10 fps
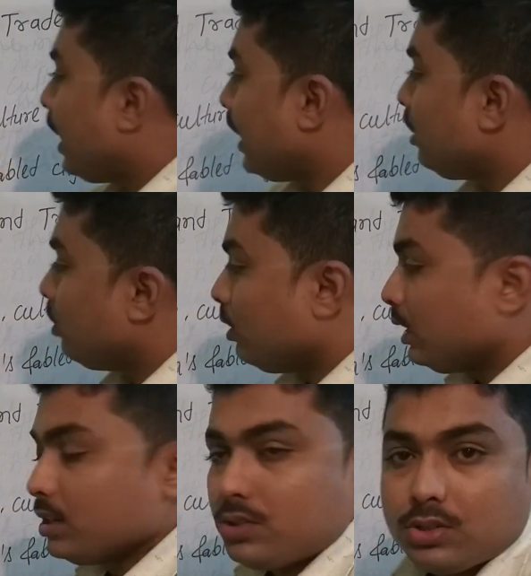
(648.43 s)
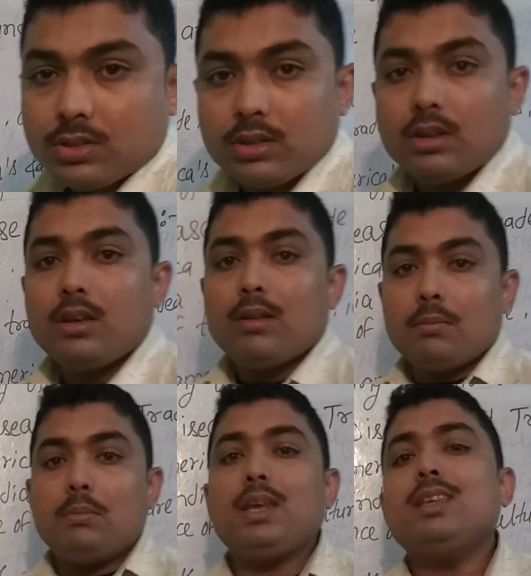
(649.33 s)
and knowledge.
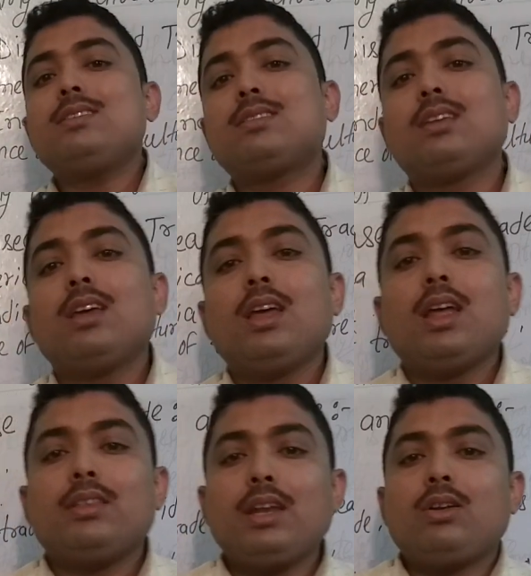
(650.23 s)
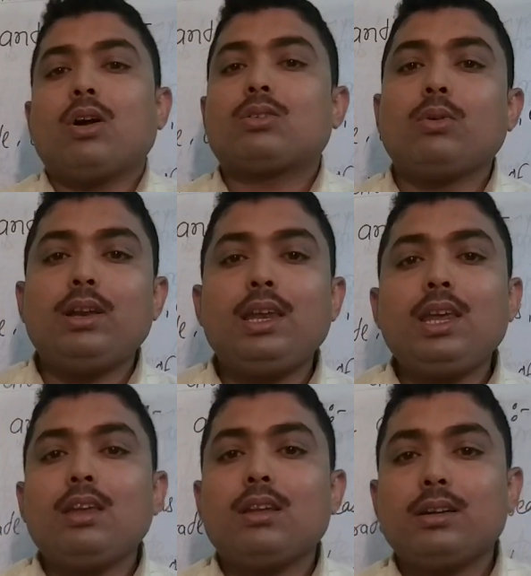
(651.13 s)
Means they not
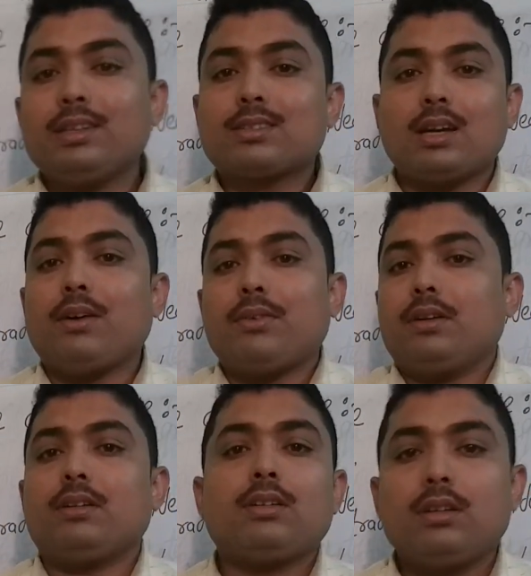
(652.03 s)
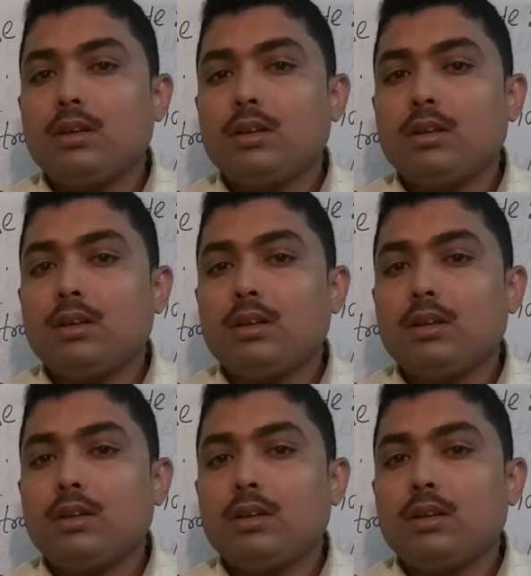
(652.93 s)
only discovered